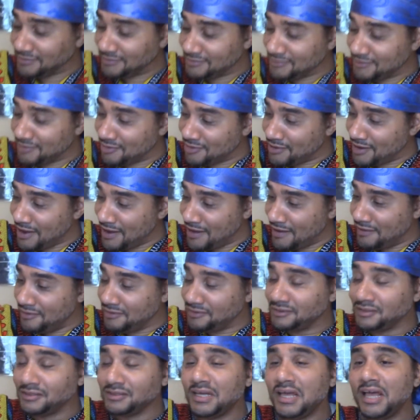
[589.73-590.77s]

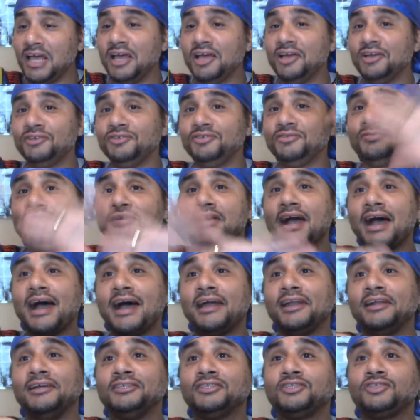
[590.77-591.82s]
Okay? You
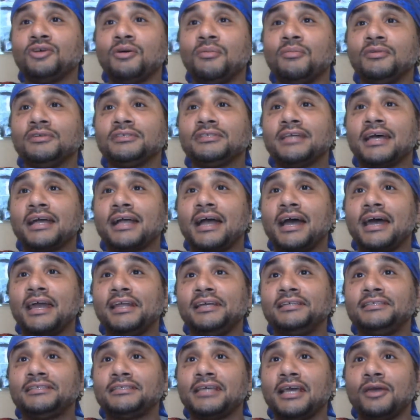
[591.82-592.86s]
got, it's almost like how
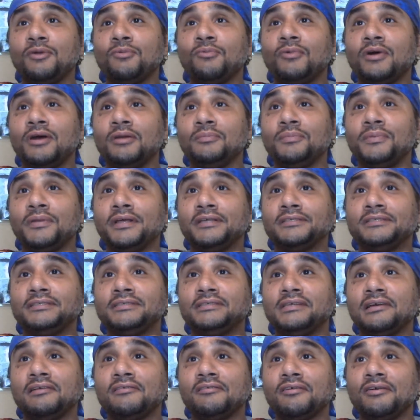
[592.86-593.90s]
they say 1 plus
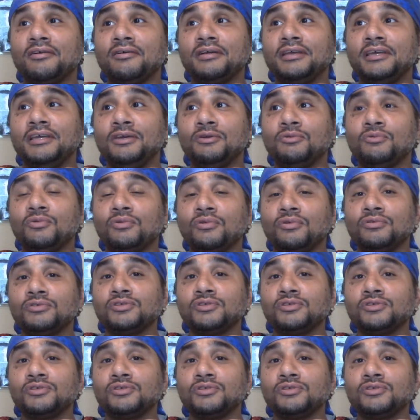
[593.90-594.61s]
0 equals